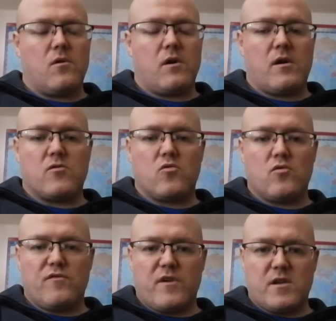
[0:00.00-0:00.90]
I don't know
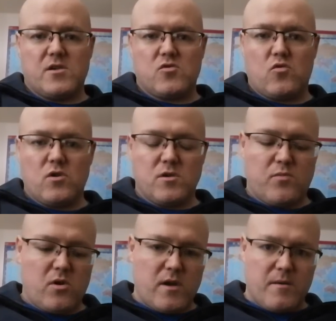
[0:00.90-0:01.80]
if any's noticed,
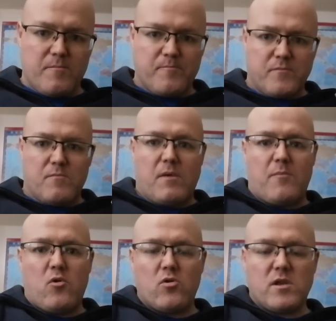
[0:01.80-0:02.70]
but my
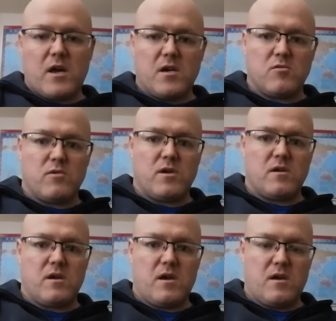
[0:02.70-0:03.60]
podcast
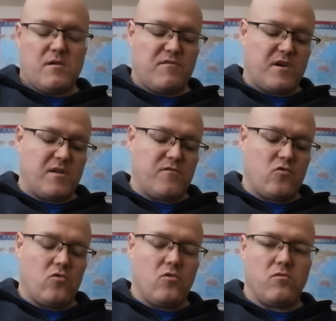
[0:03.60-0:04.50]
with 5
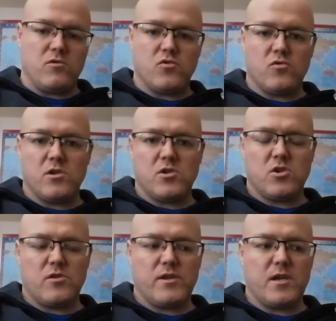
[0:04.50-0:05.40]
was on
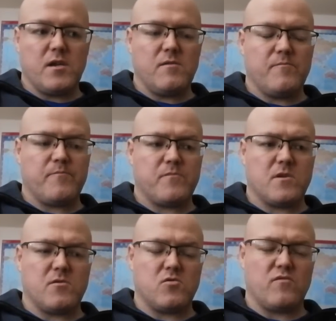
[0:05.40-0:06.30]
Sunday night.
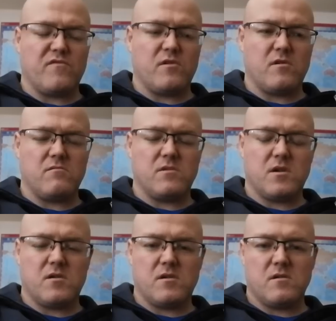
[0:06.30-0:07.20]
It's on for
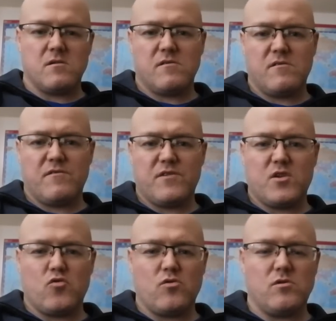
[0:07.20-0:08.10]
nearly
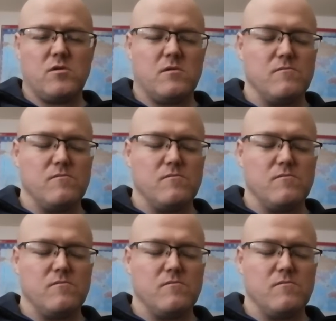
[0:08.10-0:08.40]
3 hours.